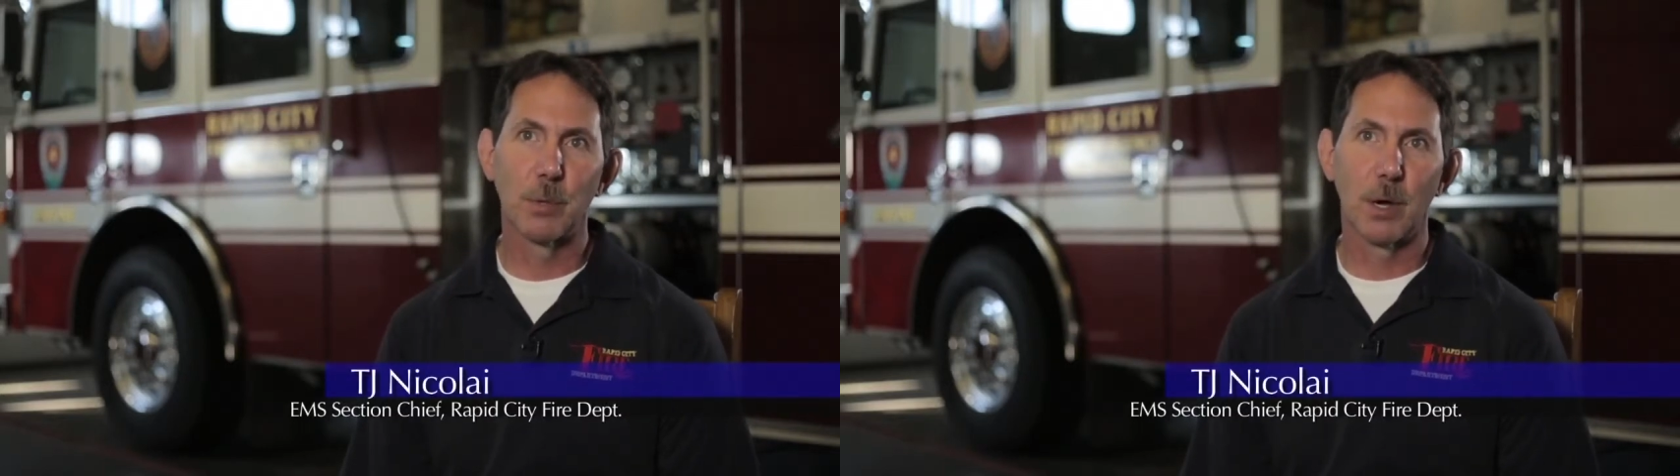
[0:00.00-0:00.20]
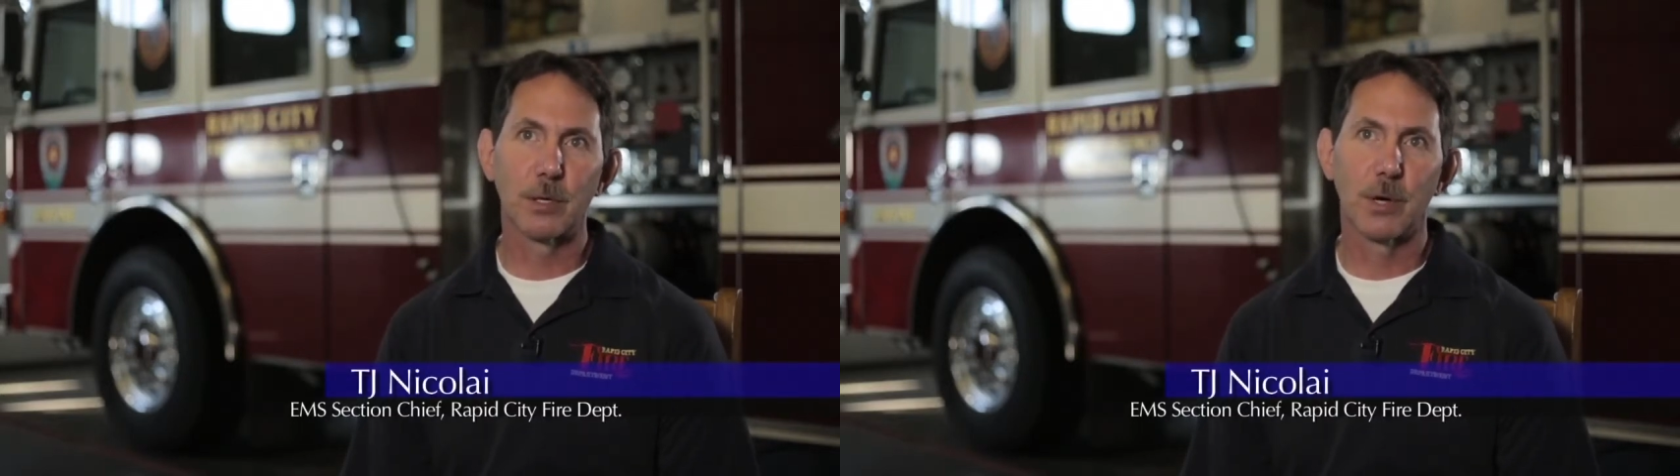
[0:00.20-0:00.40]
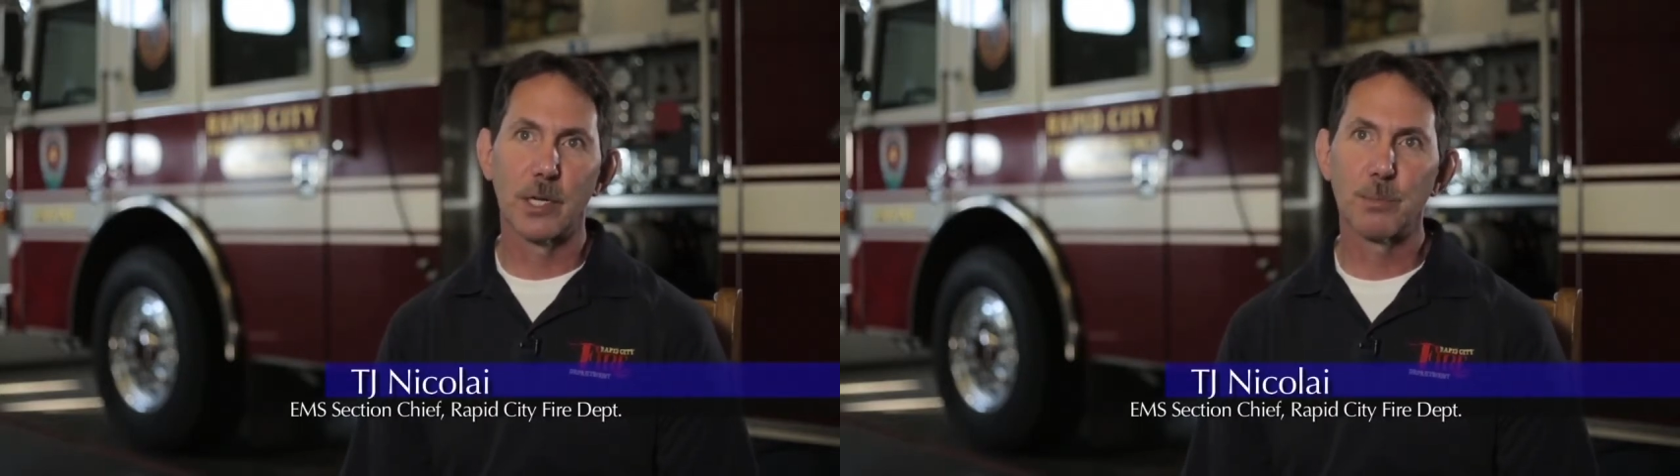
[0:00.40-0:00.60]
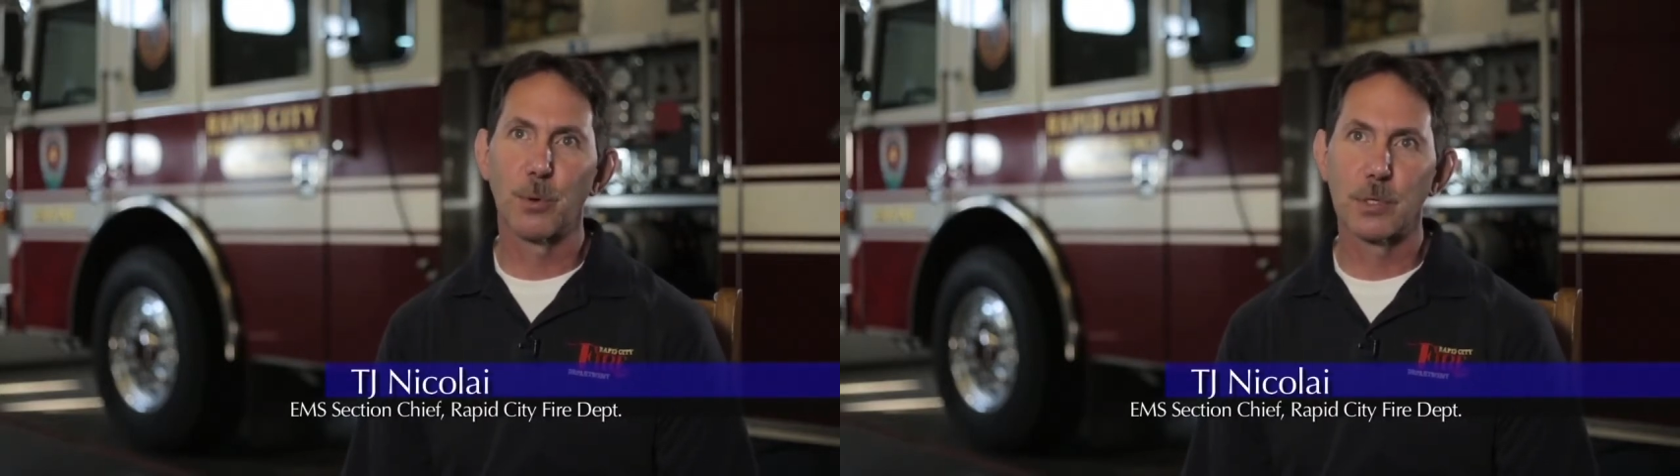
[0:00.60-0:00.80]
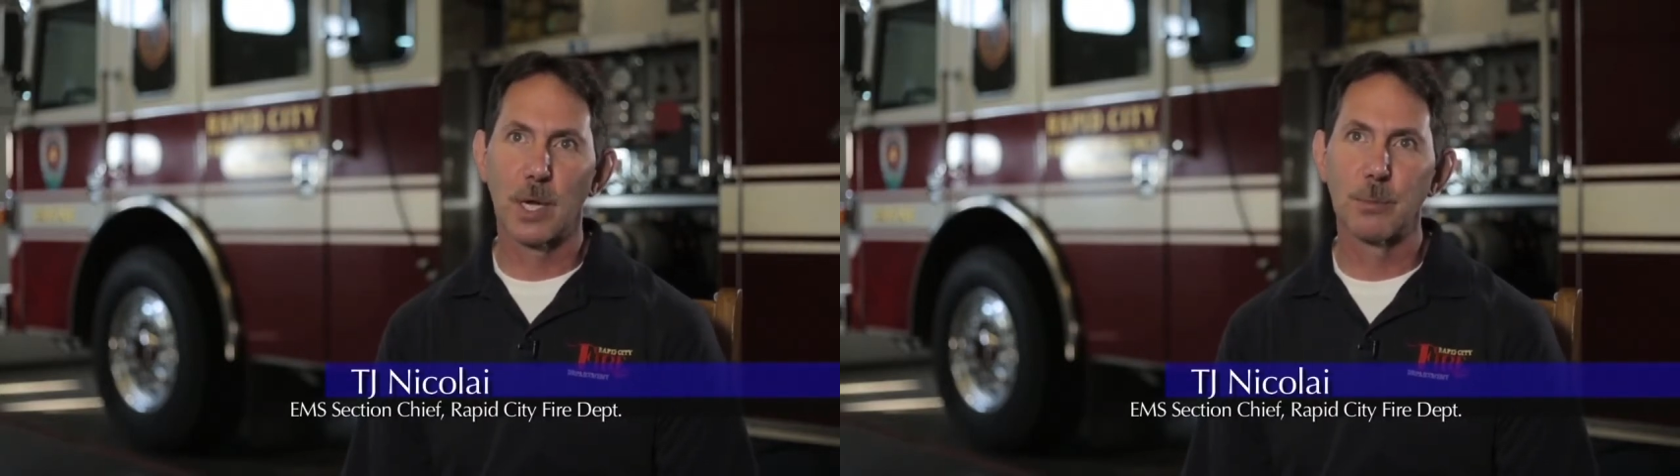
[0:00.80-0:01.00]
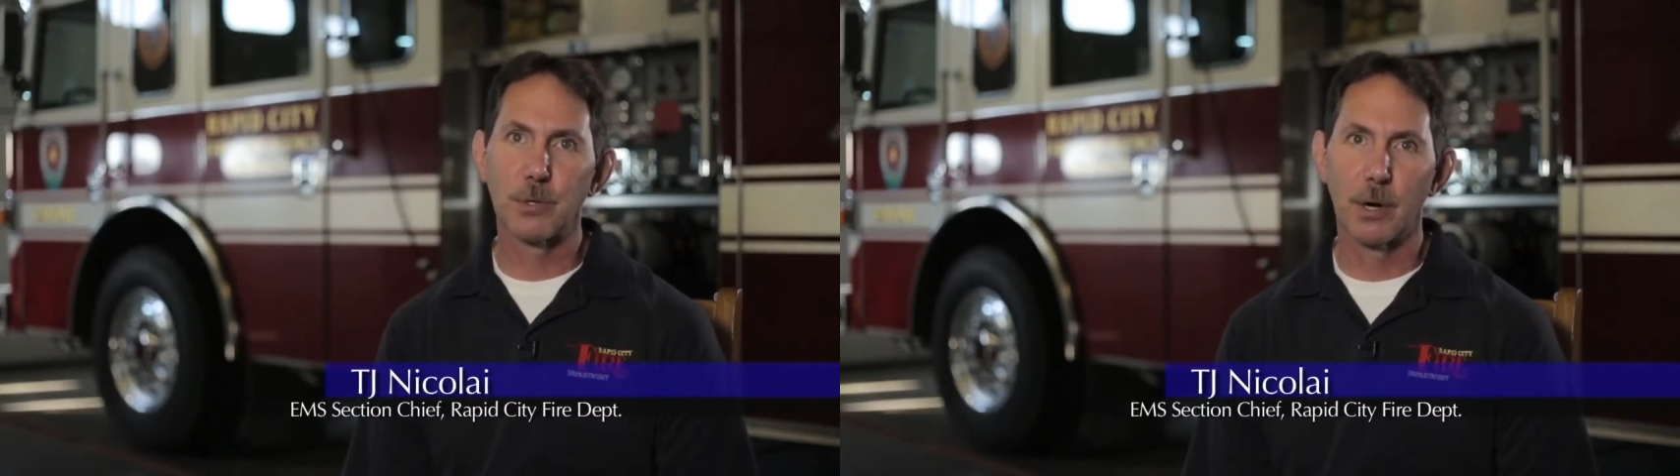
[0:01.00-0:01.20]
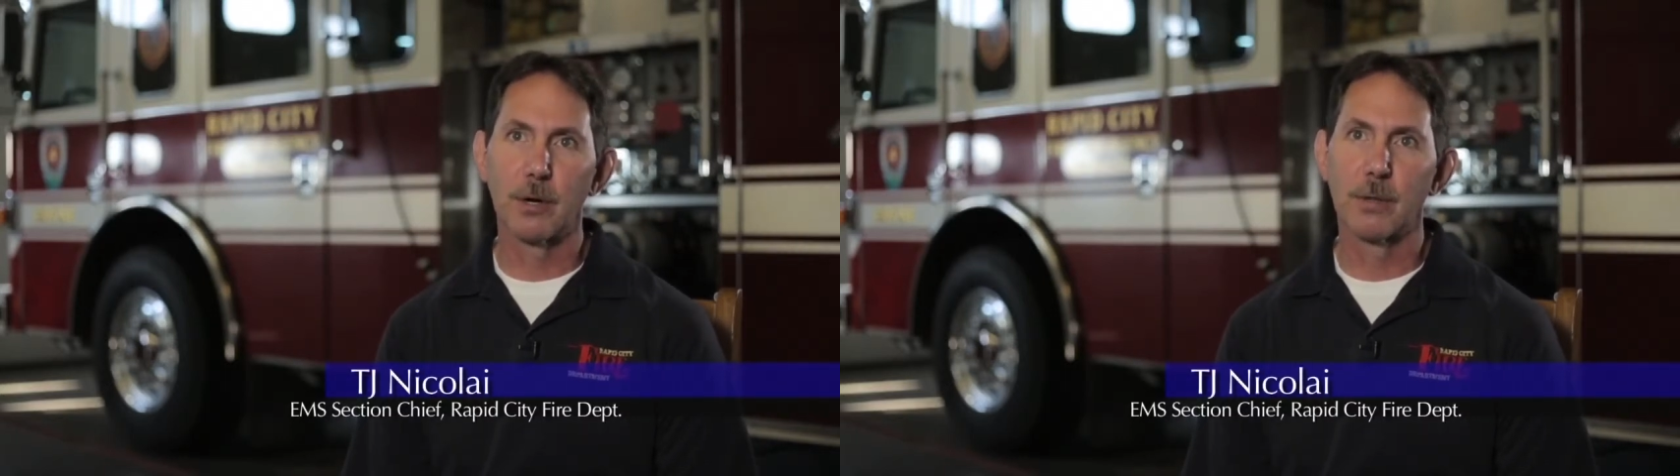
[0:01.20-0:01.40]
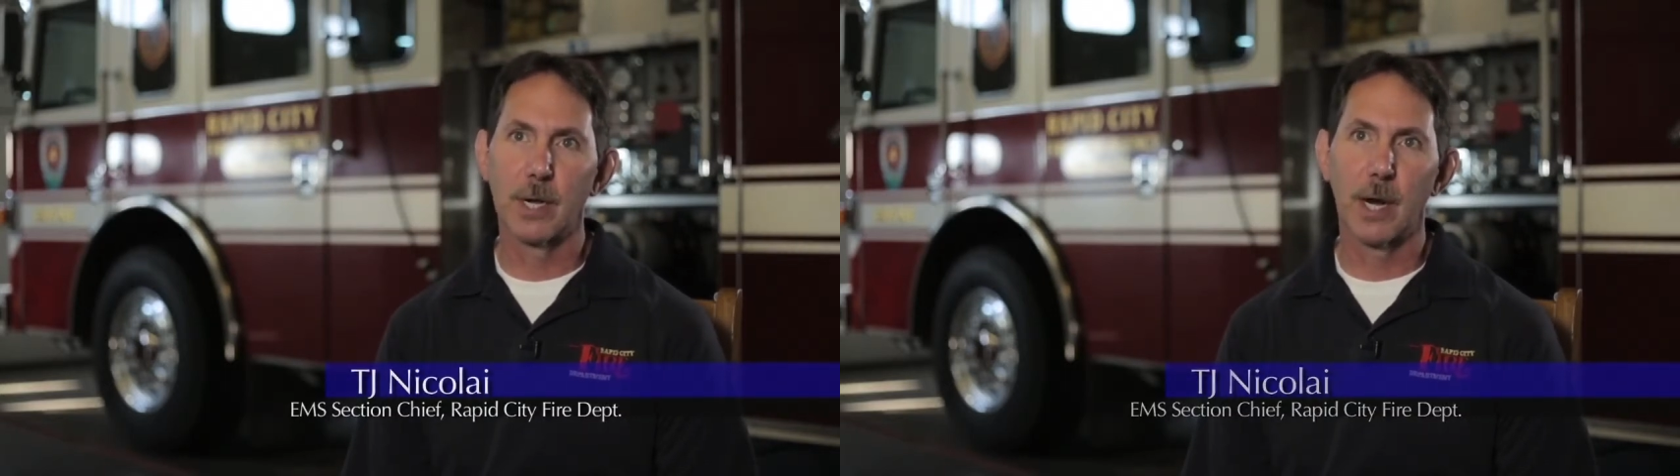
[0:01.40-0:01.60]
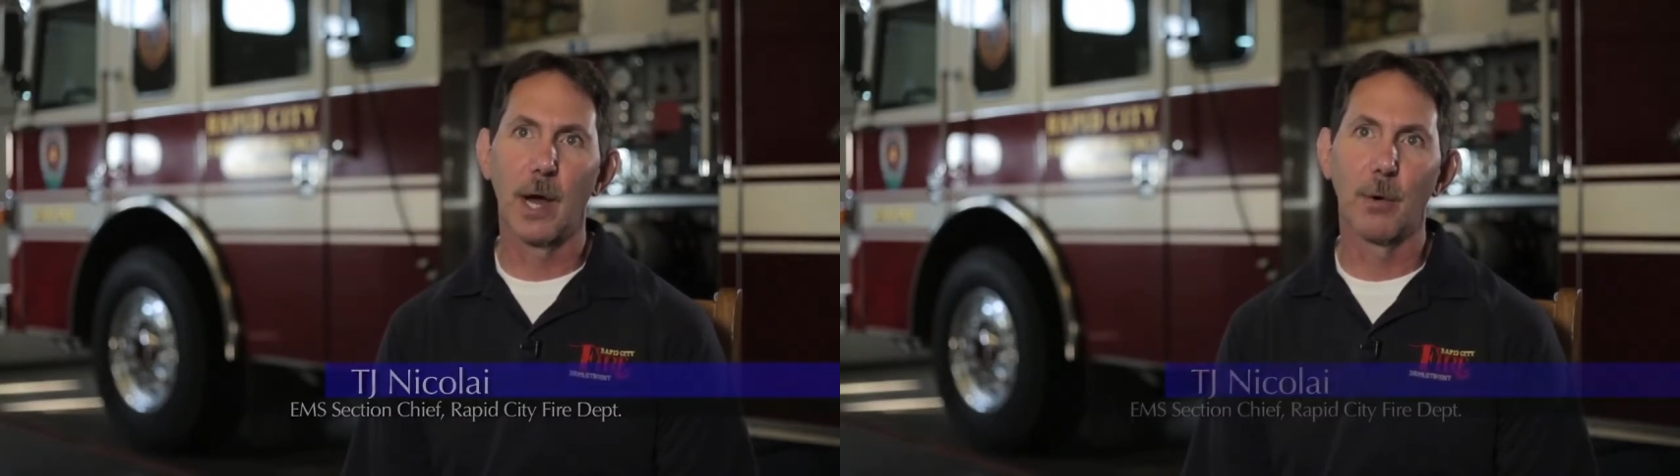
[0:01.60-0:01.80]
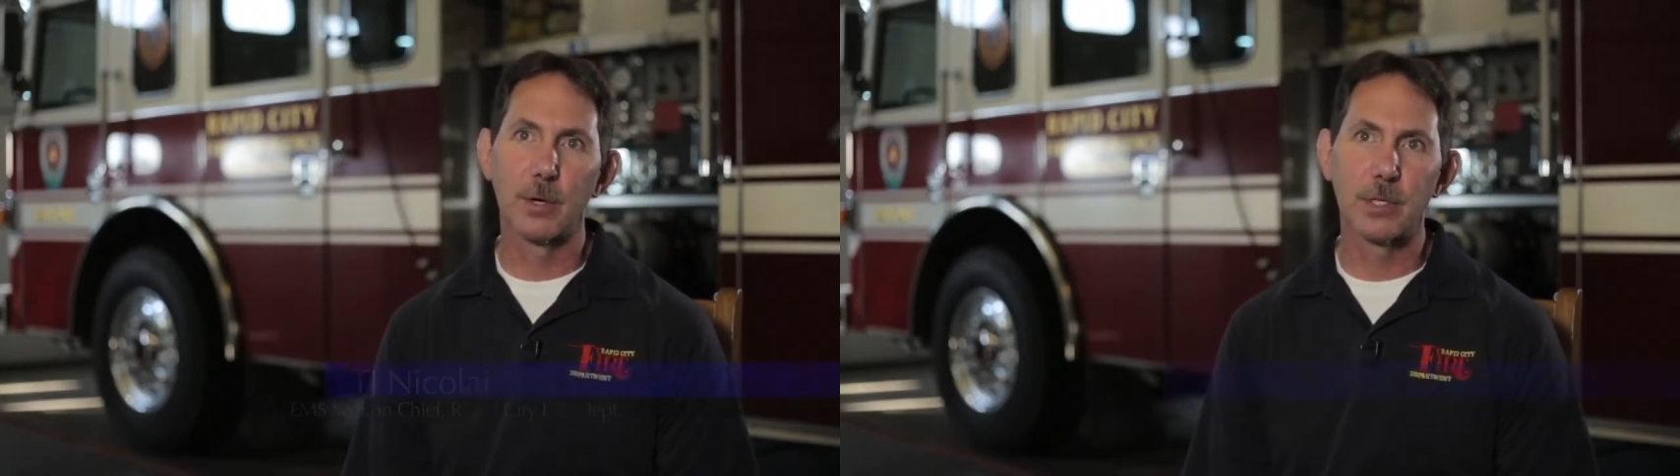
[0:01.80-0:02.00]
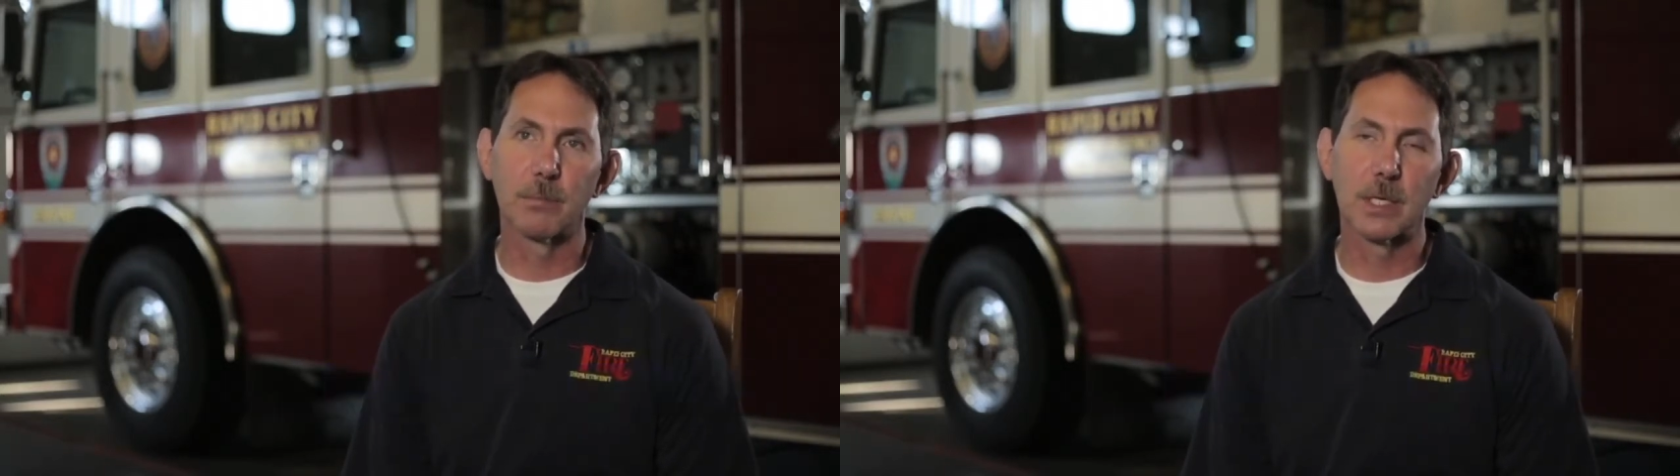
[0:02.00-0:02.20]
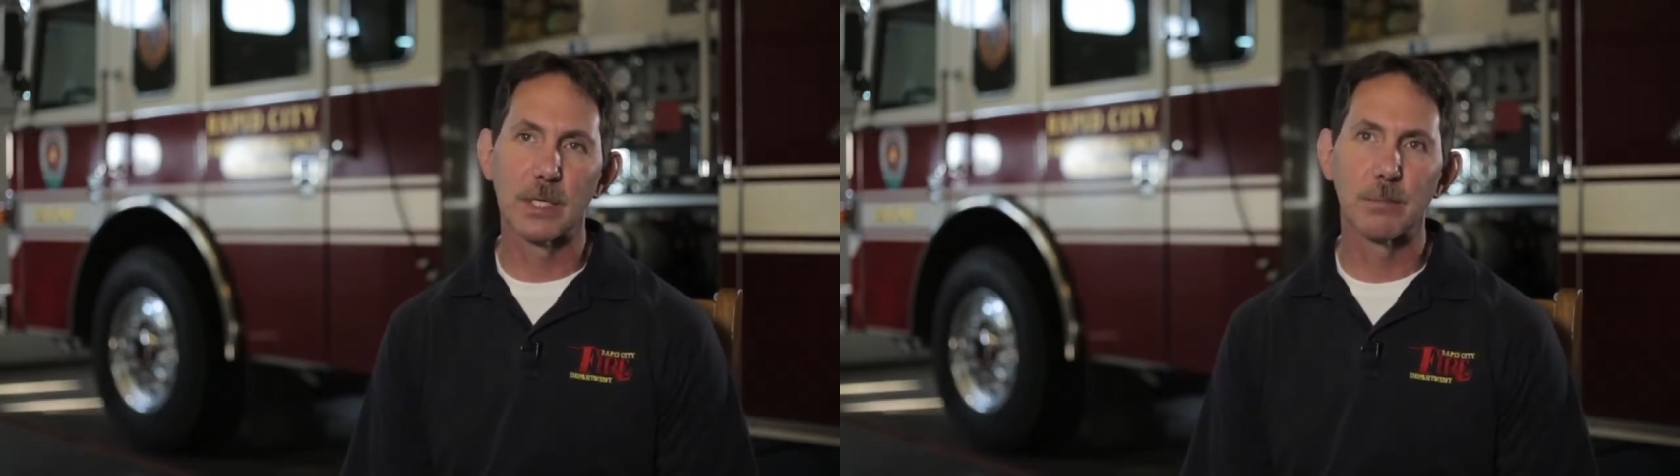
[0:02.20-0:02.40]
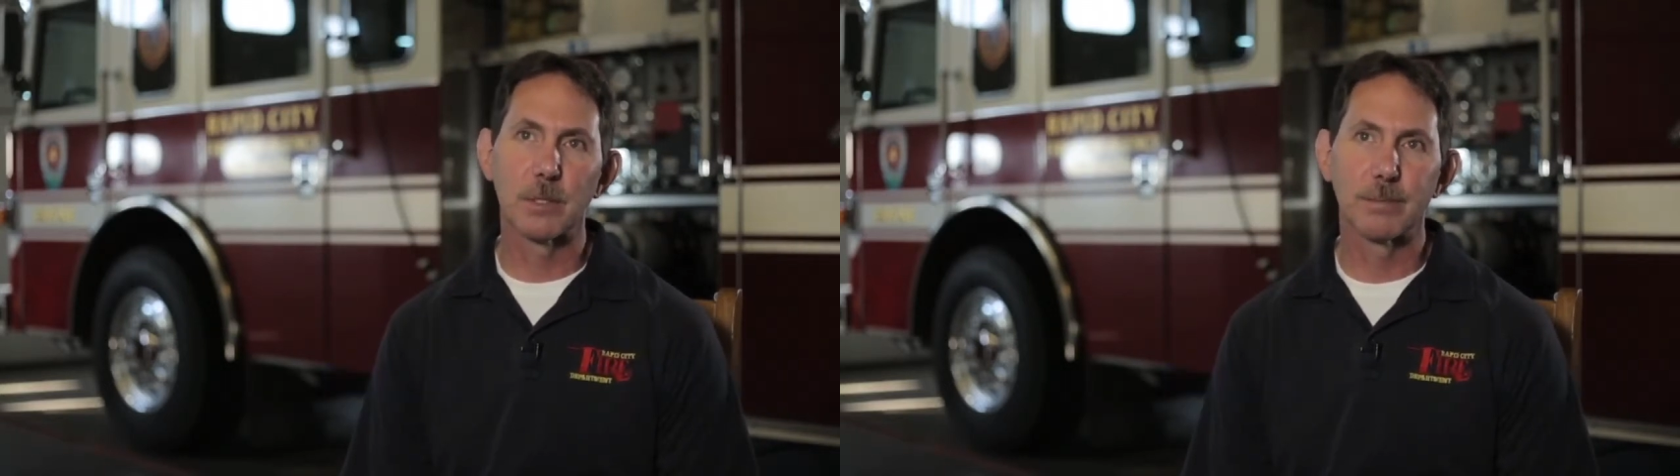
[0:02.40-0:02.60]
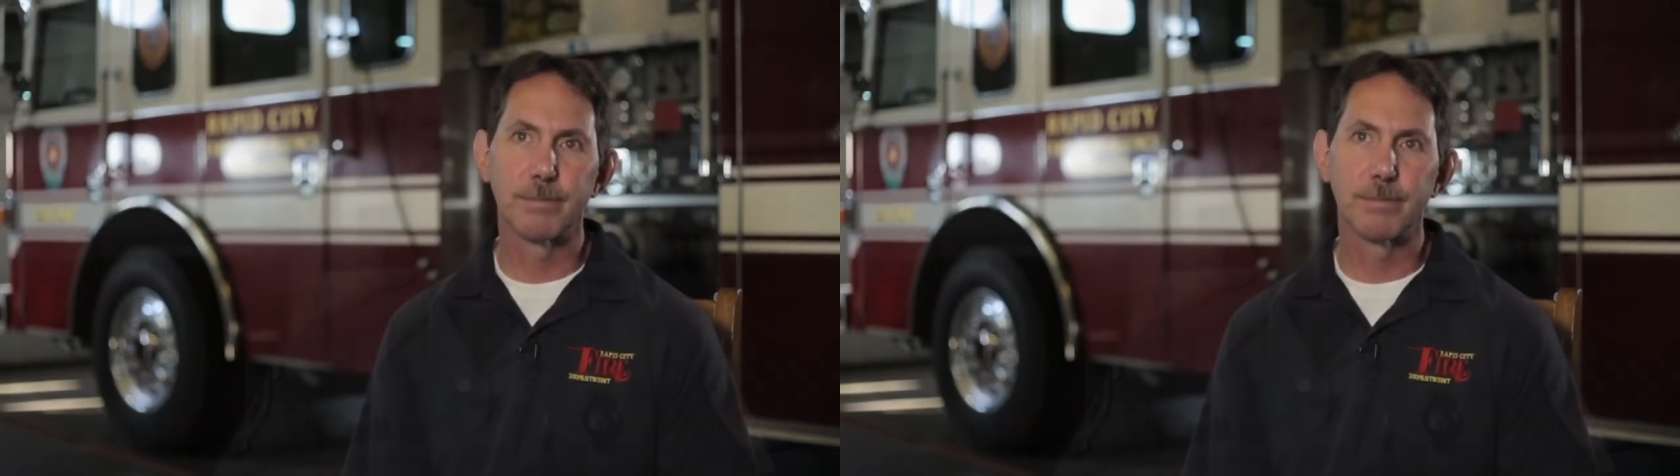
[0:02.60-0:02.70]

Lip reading: long transport times greater than an hour sometimes.